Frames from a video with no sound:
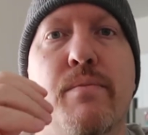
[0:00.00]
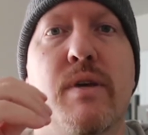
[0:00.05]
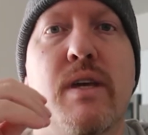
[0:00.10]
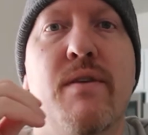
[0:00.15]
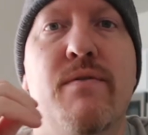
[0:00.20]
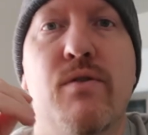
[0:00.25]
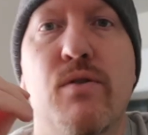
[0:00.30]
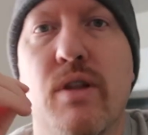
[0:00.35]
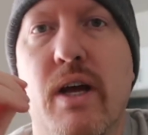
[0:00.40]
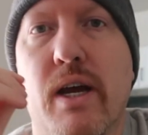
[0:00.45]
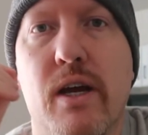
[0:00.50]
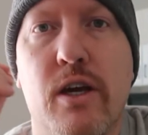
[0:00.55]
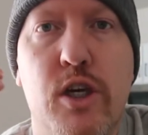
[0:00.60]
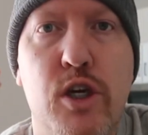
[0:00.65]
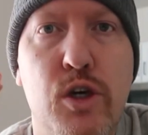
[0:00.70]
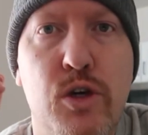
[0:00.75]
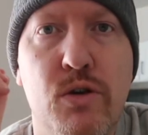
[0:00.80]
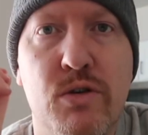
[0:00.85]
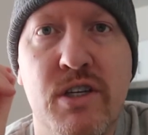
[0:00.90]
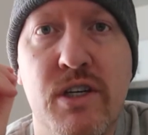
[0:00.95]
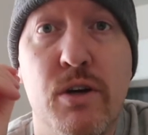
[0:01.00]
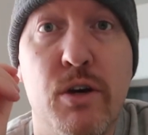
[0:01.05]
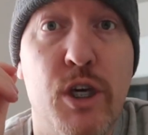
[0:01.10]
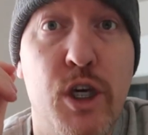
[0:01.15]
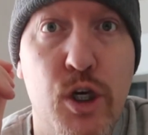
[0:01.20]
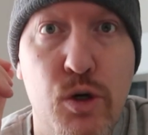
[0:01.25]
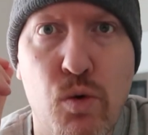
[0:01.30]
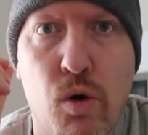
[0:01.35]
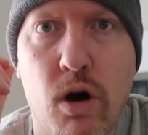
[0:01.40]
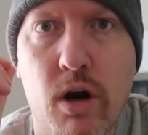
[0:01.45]
give you like a key, you'll see the
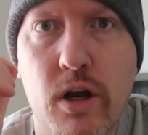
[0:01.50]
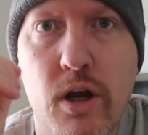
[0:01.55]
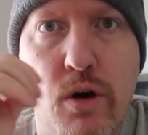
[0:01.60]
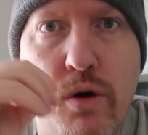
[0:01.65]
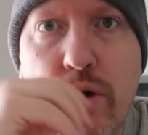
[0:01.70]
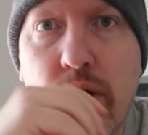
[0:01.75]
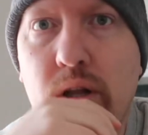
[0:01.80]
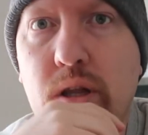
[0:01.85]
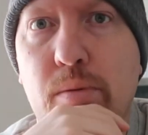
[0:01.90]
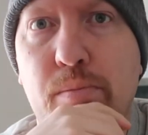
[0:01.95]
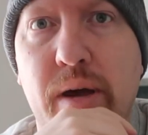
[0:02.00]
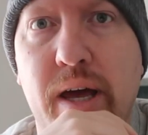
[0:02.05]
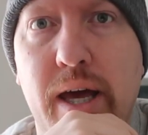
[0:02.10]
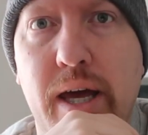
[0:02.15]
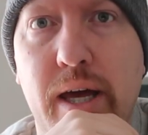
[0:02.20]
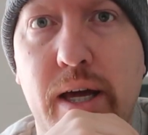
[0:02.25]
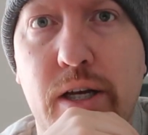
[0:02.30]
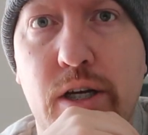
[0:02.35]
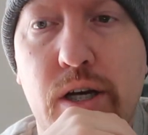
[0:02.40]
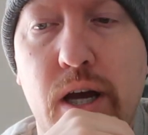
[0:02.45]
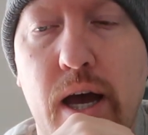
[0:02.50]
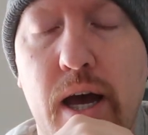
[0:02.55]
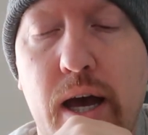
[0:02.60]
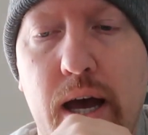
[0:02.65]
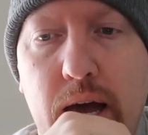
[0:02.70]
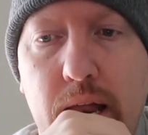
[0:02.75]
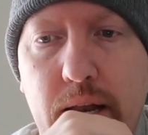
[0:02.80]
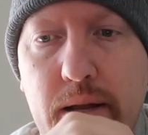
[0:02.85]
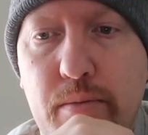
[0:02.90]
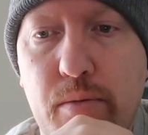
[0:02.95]
QR code on the page,
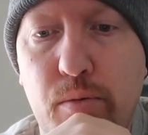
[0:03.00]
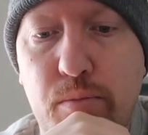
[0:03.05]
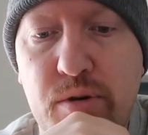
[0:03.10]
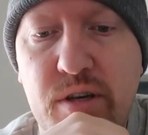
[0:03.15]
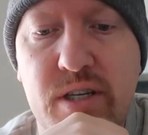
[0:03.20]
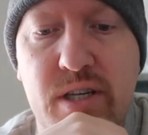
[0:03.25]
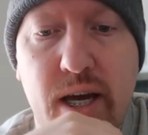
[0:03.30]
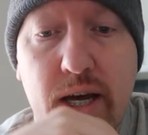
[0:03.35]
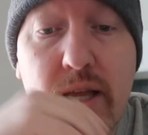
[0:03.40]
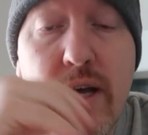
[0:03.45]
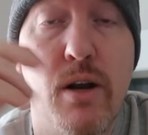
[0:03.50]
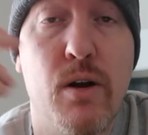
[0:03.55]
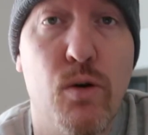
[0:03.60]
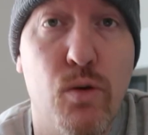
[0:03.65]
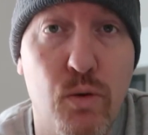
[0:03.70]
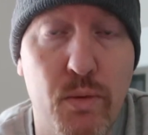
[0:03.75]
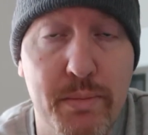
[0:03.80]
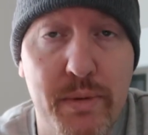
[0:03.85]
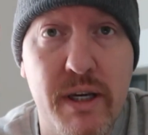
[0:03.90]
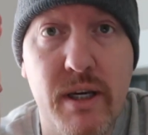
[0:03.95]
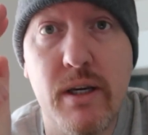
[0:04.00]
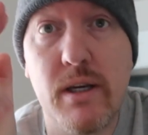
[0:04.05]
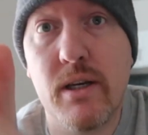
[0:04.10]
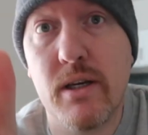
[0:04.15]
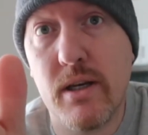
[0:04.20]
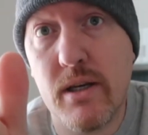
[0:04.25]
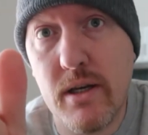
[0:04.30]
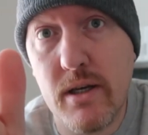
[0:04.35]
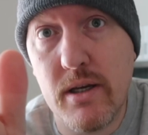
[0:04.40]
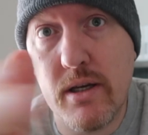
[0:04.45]
and it will be say that you'll
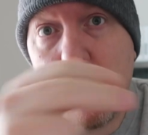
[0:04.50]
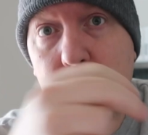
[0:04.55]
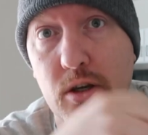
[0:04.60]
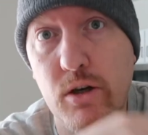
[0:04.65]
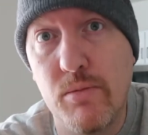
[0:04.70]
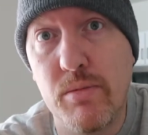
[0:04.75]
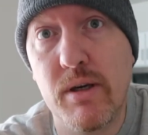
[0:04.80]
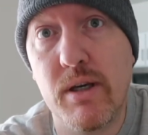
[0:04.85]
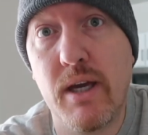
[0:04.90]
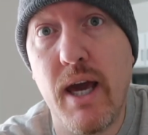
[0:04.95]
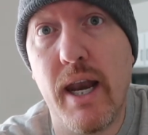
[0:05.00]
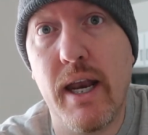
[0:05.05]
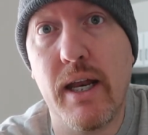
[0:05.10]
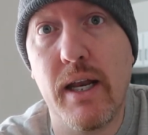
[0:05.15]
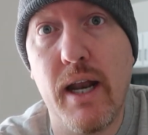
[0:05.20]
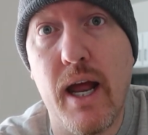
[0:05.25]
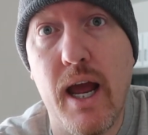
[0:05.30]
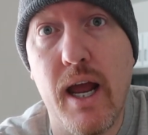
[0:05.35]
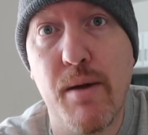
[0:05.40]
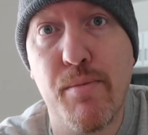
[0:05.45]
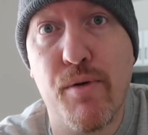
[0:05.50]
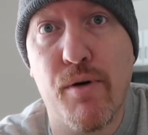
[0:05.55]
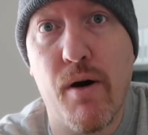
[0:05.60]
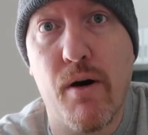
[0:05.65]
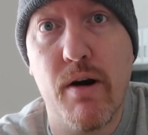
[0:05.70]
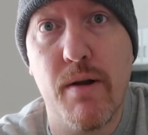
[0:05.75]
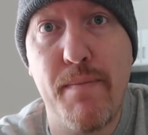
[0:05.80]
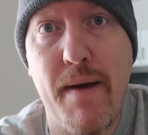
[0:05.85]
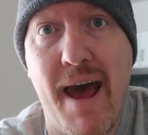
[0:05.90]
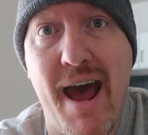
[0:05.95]
be getting a
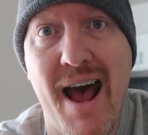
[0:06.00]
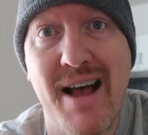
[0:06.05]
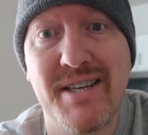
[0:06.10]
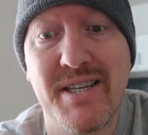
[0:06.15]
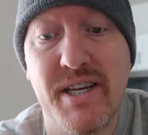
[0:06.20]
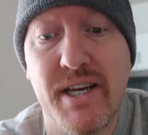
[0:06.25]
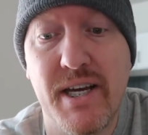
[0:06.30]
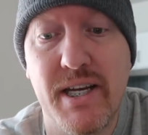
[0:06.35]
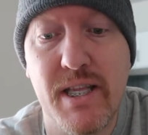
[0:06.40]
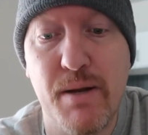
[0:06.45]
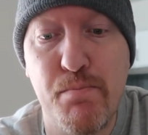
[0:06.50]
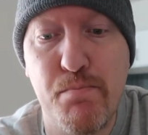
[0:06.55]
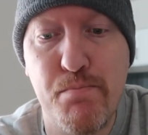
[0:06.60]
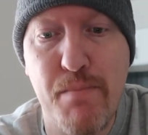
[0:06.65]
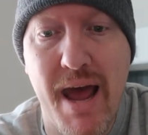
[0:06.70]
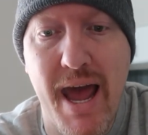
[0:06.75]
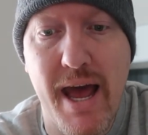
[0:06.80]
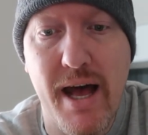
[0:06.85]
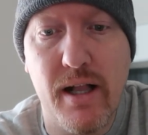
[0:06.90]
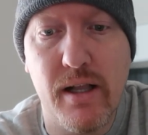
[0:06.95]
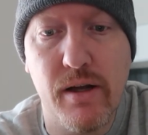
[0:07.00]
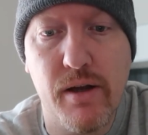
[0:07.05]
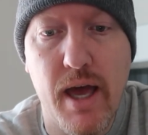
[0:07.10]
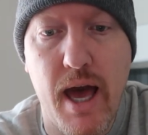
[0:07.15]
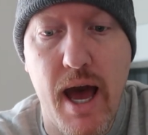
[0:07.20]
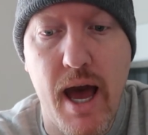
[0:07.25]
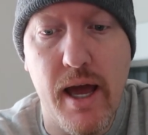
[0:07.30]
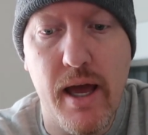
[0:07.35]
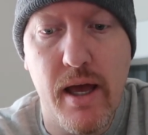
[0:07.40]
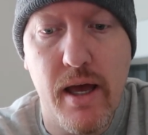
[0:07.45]
priority pass in the mail,
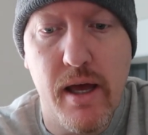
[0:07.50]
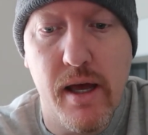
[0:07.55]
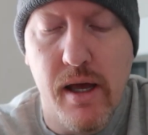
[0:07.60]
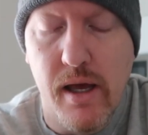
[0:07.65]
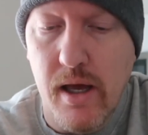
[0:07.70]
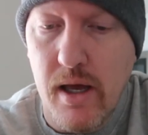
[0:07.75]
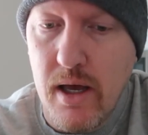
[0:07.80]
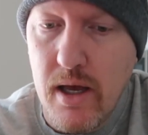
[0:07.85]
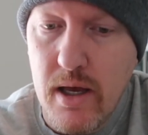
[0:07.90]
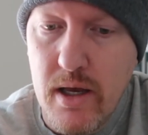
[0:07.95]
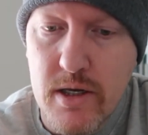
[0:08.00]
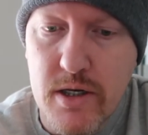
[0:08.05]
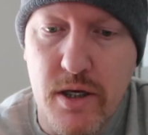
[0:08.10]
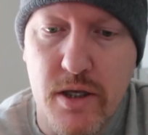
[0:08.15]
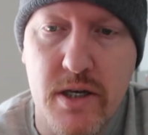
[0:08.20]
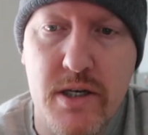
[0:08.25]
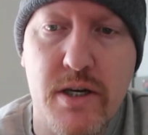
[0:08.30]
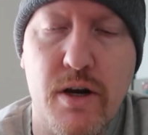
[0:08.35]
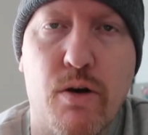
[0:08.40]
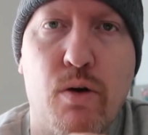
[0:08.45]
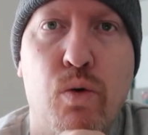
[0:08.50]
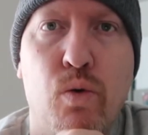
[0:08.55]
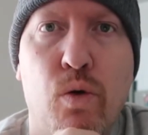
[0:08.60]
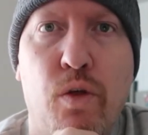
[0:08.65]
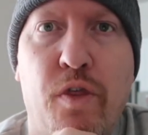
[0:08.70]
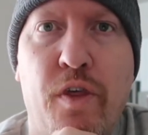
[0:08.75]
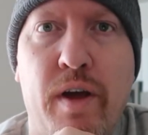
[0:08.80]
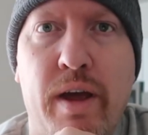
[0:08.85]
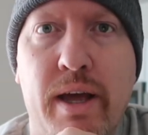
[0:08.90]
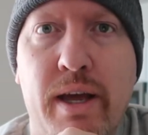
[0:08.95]
okay? So these are
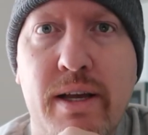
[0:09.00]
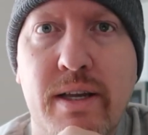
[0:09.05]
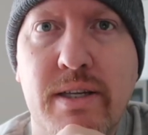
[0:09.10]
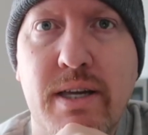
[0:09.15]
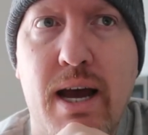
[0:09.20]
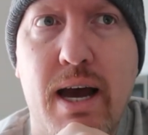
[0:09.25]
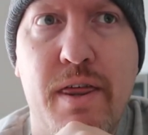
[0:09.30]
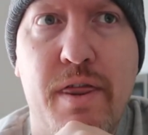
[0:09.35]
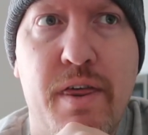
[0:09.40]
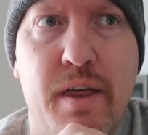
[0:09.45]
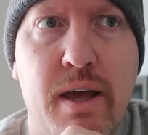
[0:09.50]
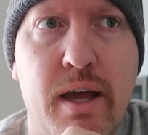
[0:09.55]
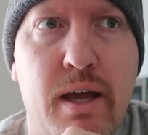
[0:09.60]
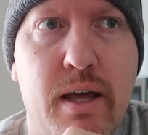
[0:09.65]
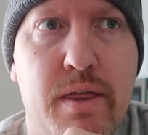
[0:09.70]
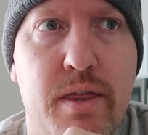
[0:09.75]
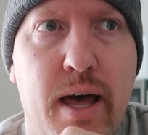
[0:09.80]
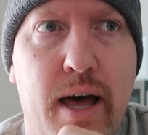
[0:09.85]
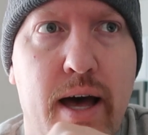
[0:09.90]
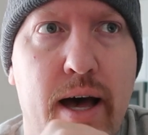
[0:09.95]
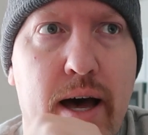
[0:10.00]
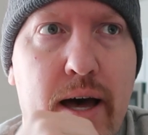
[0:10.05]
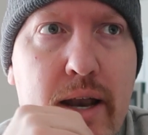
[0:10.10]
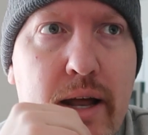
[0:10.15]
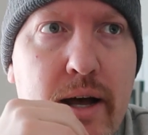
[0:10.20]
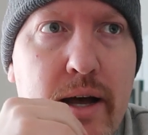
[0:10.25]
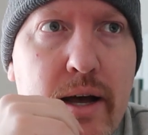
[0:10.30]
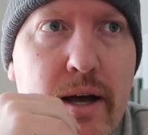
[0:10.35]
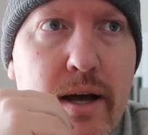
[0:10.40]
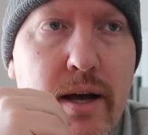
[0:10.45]
cool things I think that
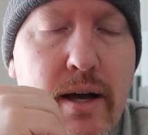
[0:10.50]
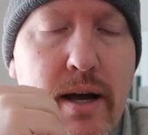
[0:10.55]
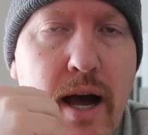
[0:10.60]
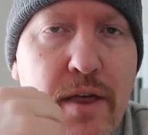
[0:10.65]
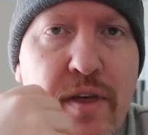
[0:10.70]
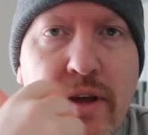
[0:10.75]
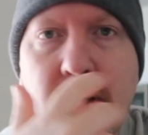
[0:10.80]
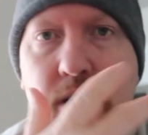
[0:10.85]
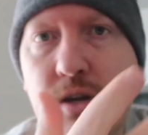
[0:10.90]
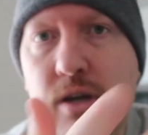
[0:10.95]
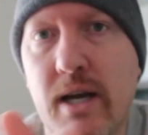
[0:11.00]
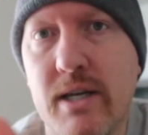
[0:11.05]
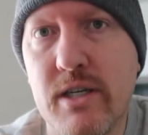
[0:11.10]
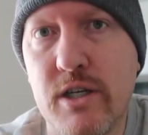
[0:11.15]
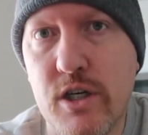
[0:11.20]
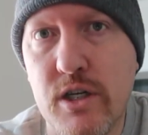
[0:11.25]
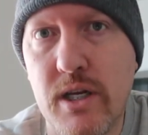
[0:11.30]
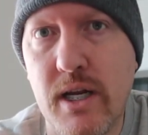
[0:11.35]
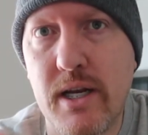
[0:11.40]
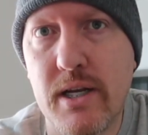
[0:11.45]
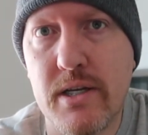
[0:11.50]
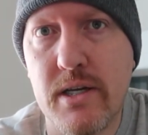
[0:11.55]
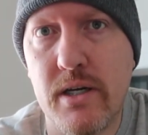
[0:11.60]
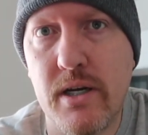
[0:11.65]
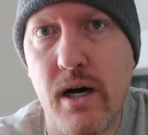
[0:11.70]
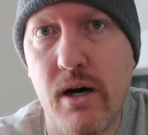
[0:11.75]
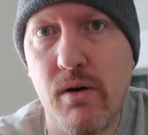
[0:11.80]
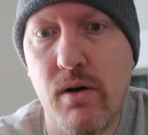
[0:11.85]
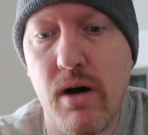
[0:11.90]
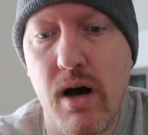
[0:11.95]
I think you guys just needed to
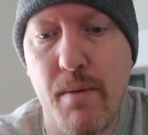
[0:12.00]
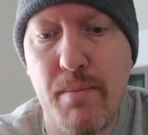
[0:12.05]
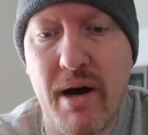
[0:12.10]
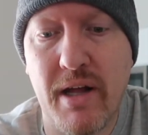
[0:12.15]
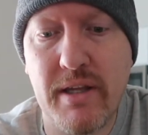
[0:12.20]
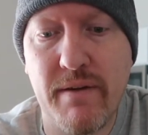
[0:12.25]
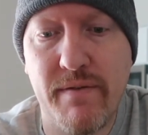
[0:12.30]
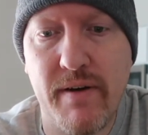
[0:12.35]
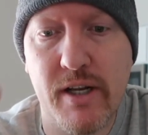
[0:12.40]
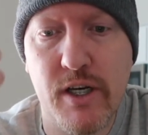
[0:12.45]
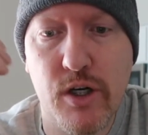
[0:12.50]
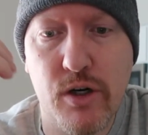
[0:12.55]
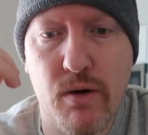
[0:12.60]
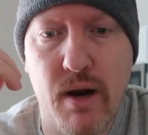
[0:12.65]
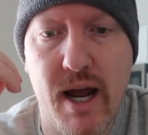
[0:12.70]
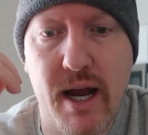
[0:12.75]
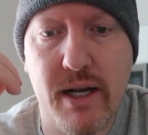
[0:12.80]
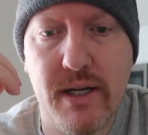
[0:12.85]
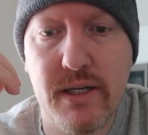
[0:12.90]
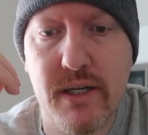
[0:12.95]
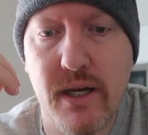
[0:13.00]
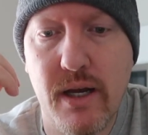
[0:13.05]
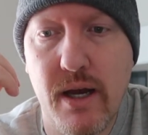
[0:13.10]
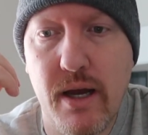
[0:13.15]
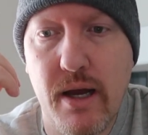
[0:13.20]
know about the Venture X.